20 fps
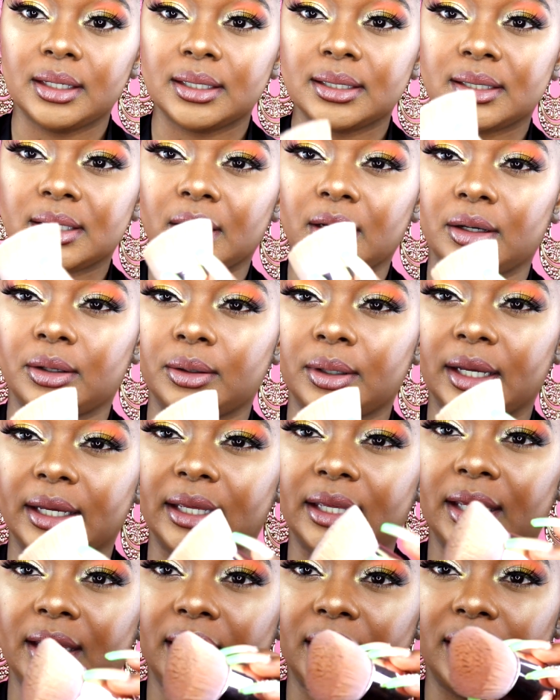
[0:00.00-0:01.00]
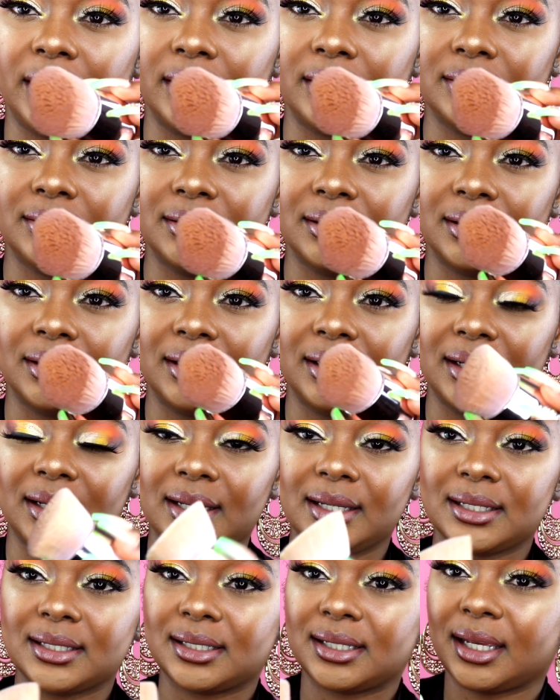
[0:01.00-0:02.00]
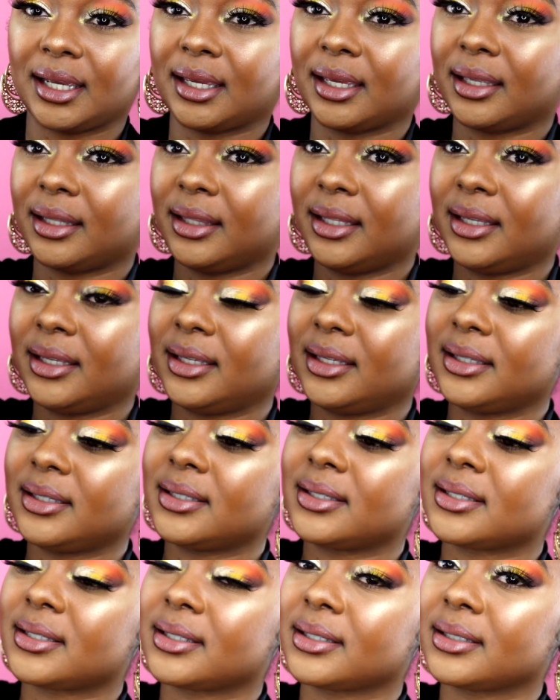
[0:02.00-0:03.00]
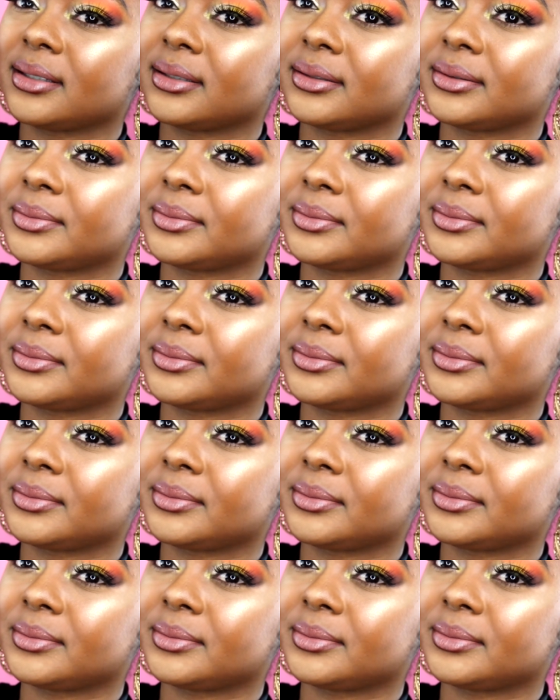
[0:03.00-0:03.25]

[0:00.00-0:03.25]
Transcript: So again, taking this.